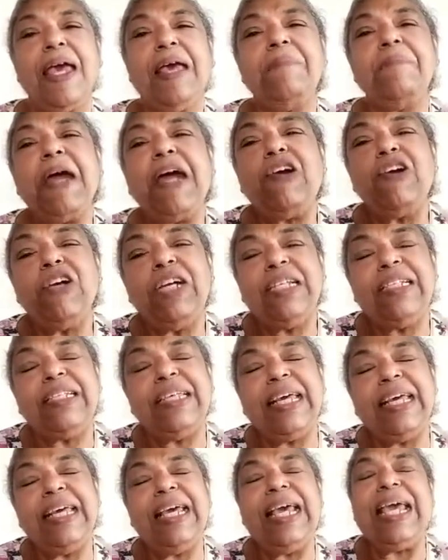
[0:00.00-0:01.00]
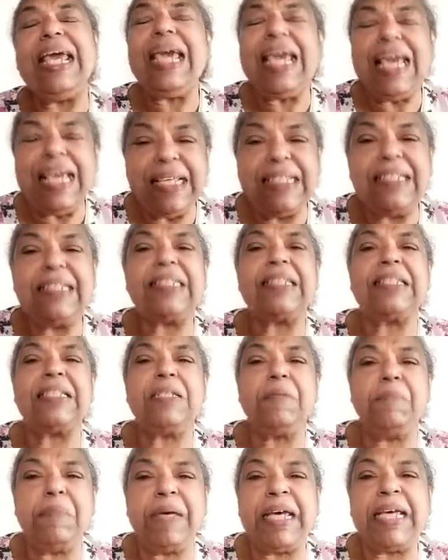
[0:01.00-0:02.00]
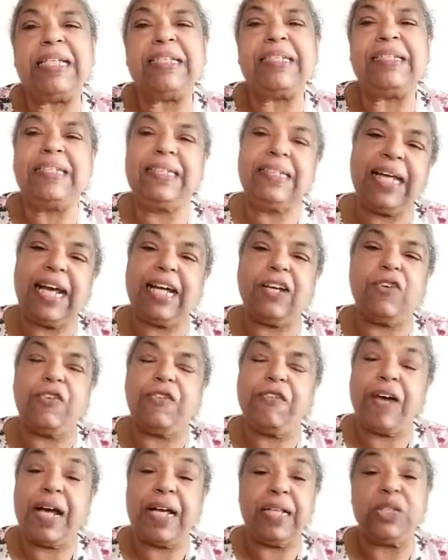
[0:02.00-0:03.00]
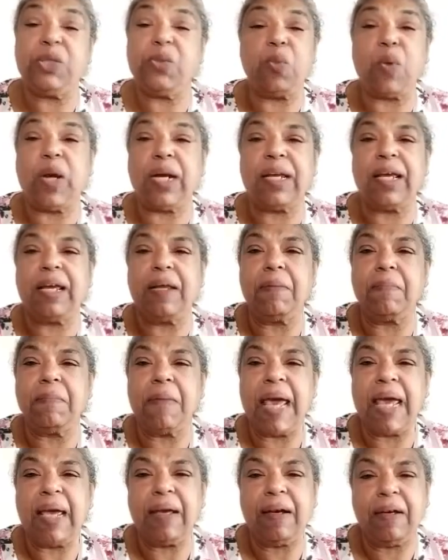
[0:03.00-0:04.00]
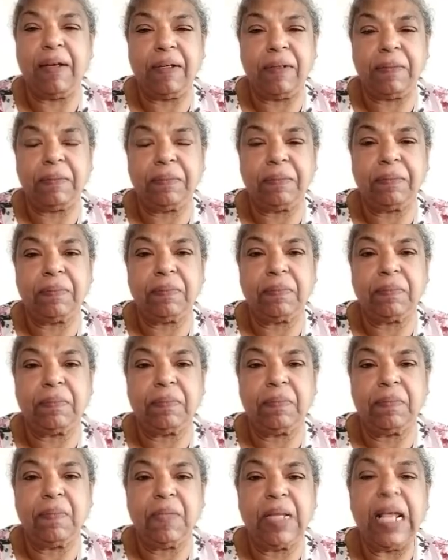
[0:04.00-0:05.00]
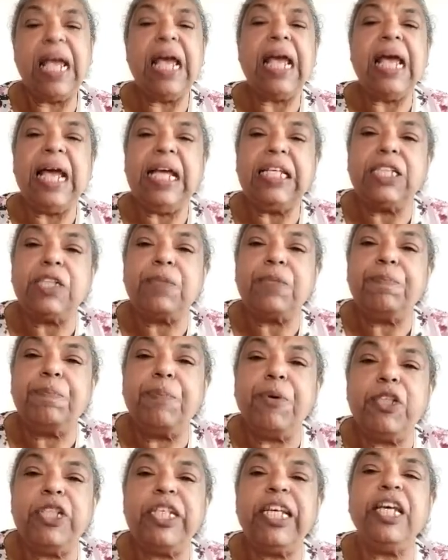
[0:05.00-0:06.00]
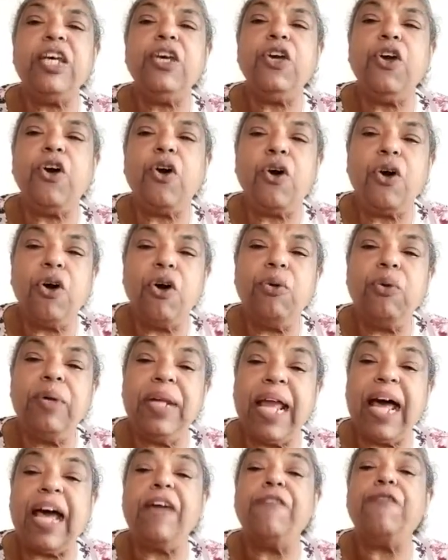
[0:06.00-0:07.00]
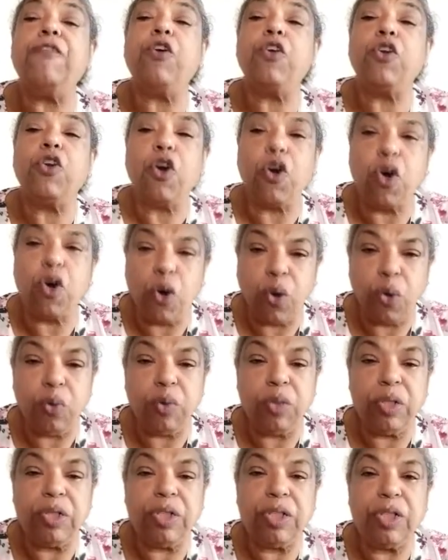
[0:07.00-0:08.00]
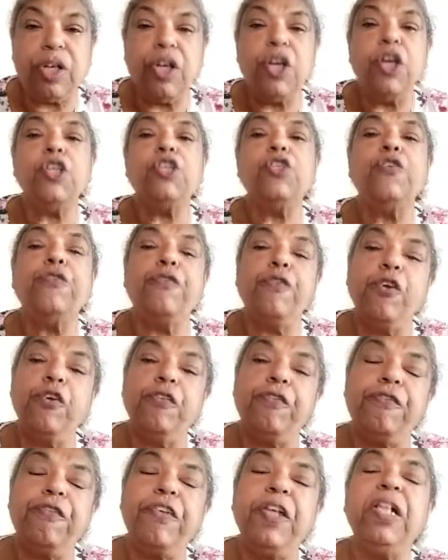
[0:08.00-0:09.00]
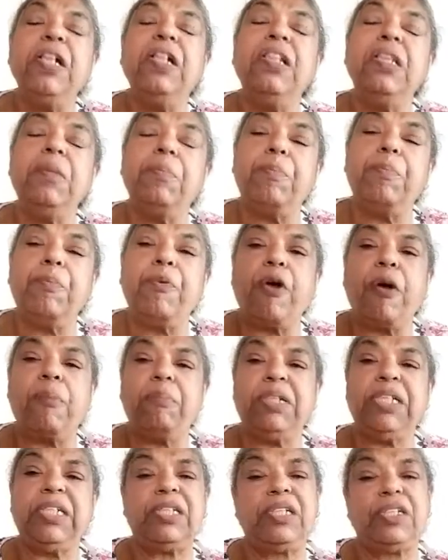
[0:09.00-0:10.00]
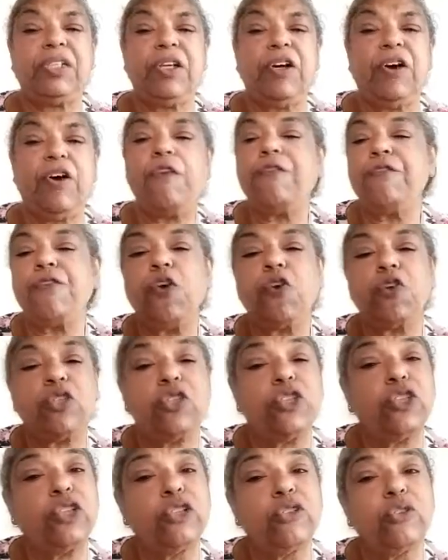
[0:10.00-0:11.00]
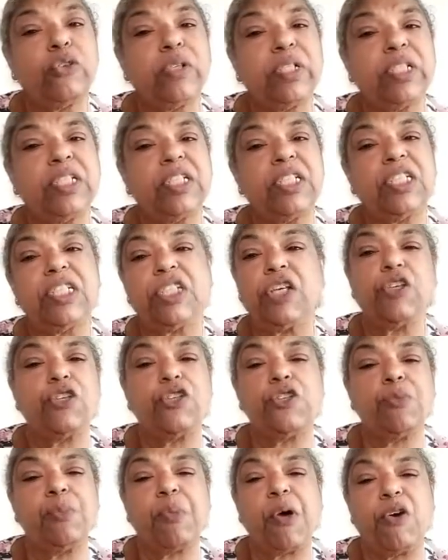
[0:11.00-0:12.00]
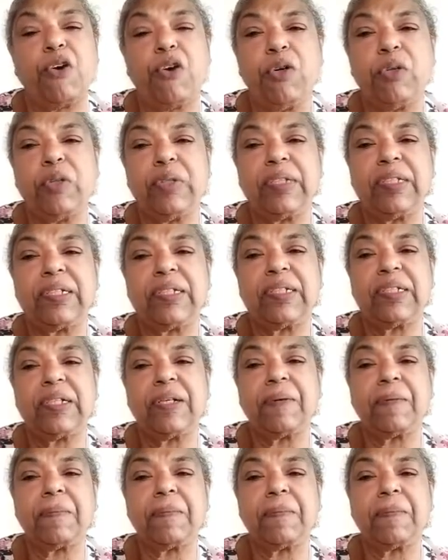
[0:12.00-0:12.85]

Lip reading: Parenting is the biggest sacrifice one can make. It's putting your whole life on hold to fulfill the promise of your children's tomorrows.